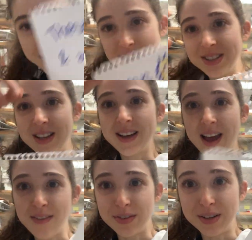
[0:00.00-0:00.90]
So actually like
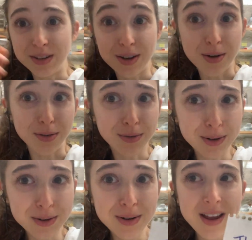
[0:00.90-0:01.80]
having to go
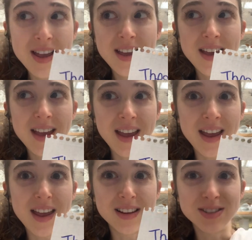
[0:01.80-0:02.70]
through
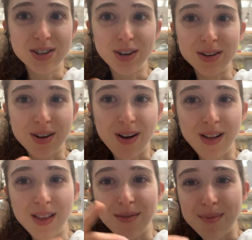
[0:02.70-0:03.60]
and turn
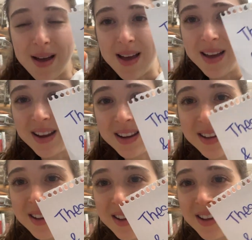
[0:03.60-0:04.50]
all of my
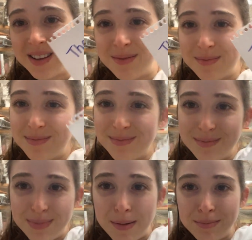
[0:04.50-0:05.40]

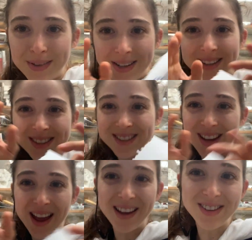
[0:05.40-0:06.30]
bumbling
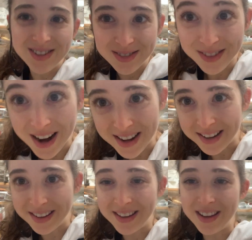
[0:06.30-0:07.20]
style
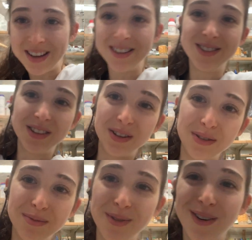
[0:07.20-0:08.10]
writing
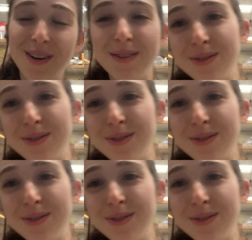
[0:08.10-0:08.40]
into more